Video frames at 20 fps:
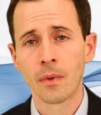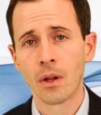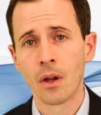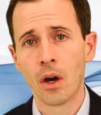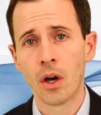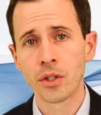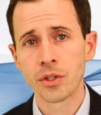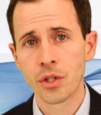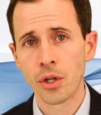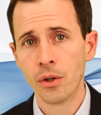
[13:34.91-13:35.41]

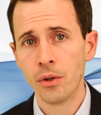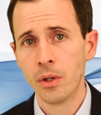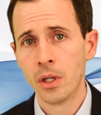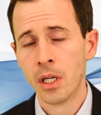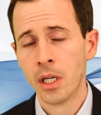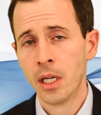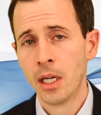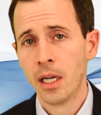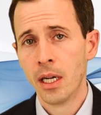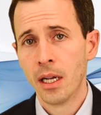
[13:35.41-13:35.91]
Also,
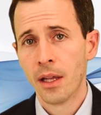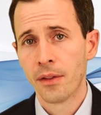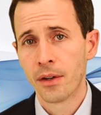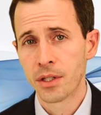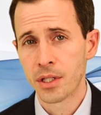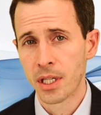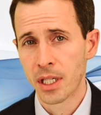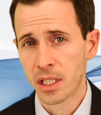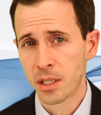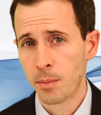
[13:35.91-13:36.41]

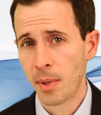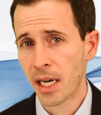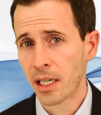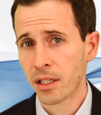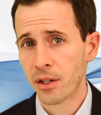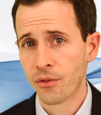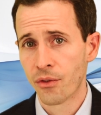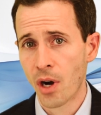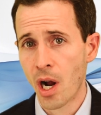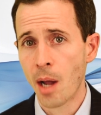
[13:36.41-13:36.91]
there's an
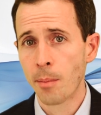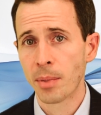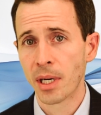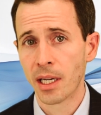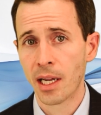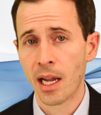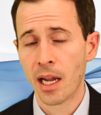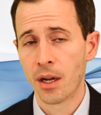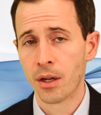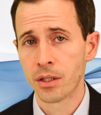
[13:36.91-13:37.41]
expected drop
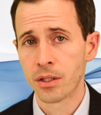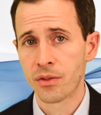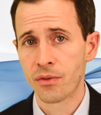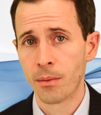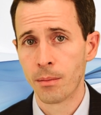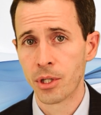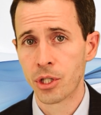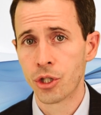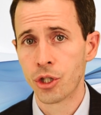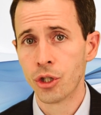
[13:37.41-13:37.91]
in counts
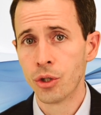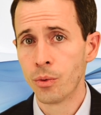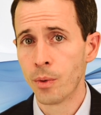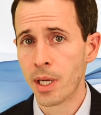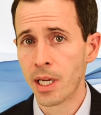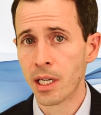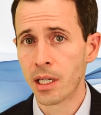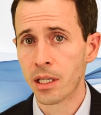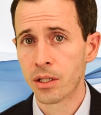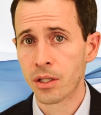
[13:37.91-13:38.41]
from the two
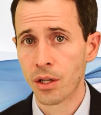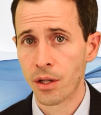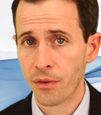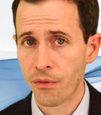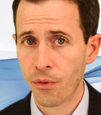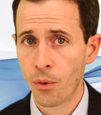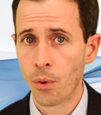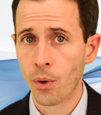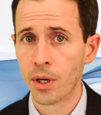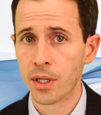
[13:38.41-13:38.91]
week to the
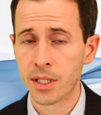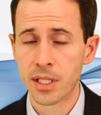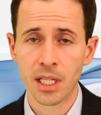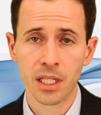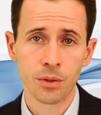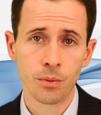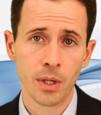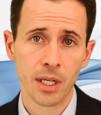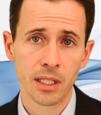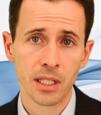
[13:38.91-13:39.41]
four and
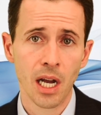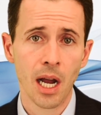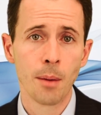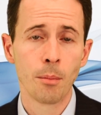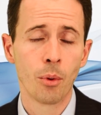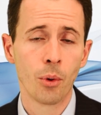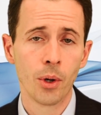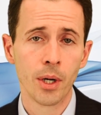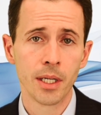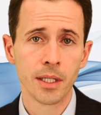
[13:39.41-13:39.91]
six week
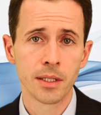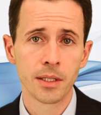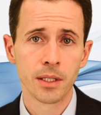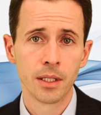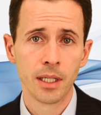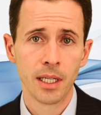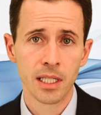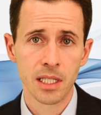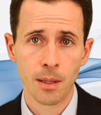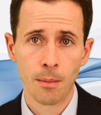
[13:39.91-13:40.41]
time points
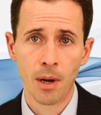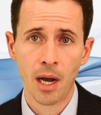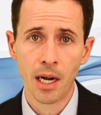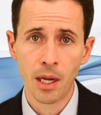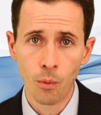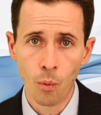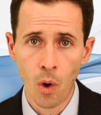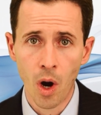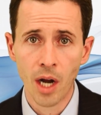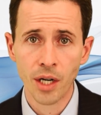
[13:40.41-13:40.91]
as the
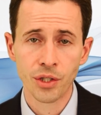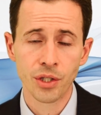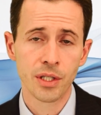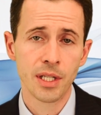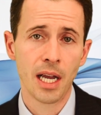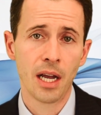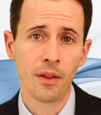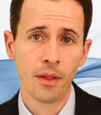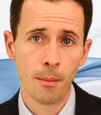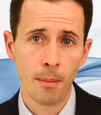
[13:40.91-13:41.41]
body
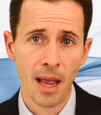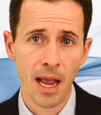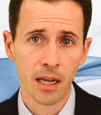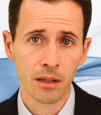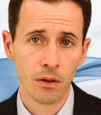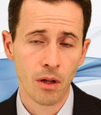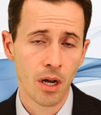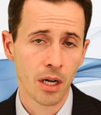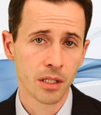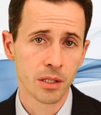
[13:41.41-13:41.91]
washes out the
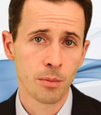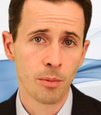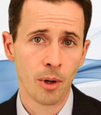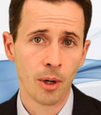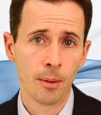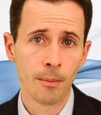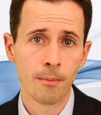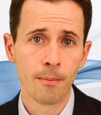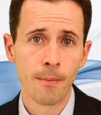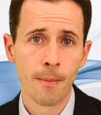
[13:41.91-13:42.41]
backlogged
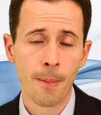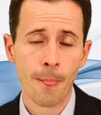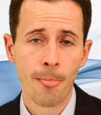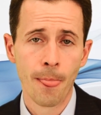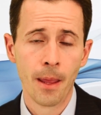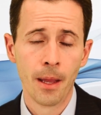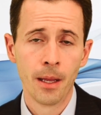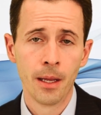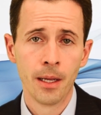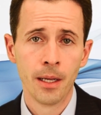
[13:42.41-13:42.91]
sperm
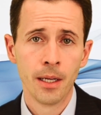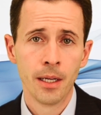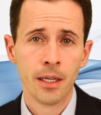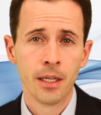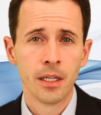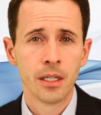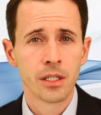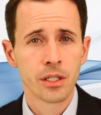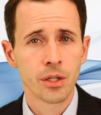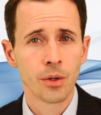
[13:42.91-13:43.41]

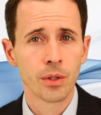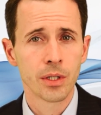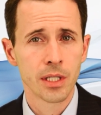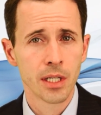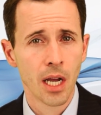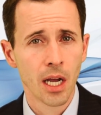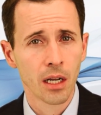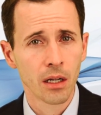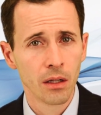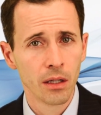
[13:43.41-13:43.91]
so it's
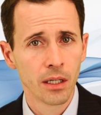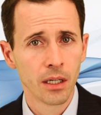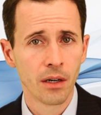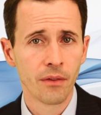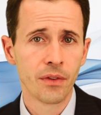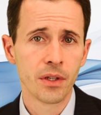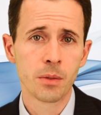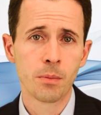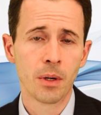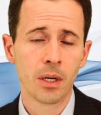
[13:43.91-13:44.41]
not clear
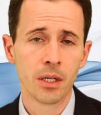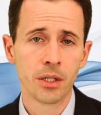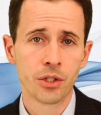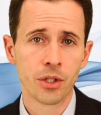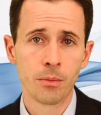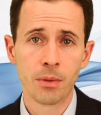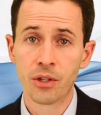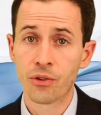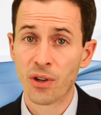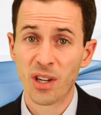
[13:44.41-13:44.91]
if this period
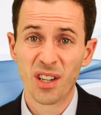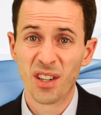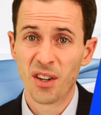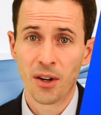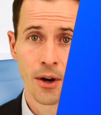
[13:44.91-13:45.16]
should be treated